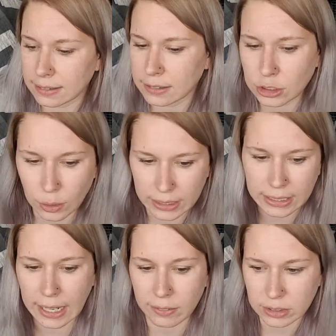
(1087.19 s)
so I
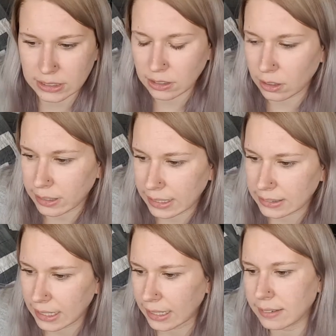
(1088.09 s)
didn't have a start that
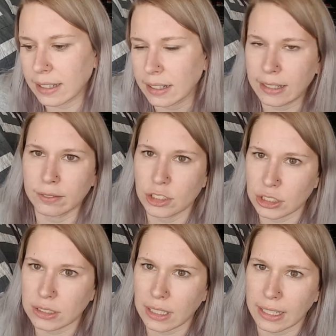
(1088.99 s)
day, and then I
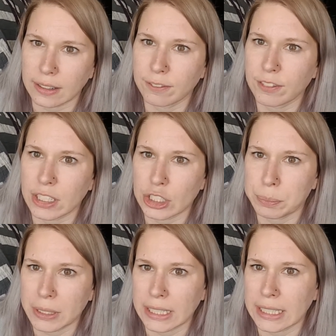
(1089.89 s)
just kind of finished
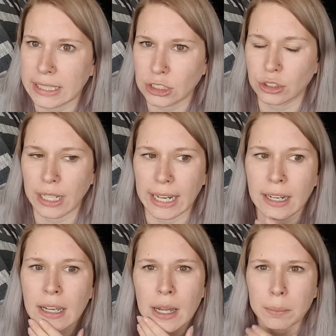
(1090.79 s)
beading yesterday,
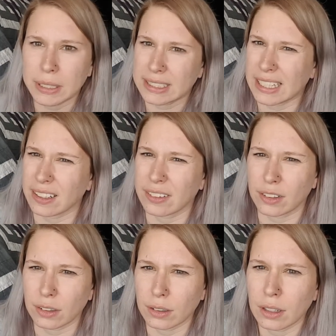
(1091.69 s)
plus had
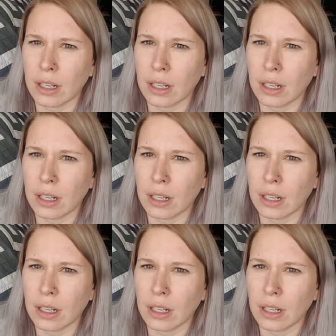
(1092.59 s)
other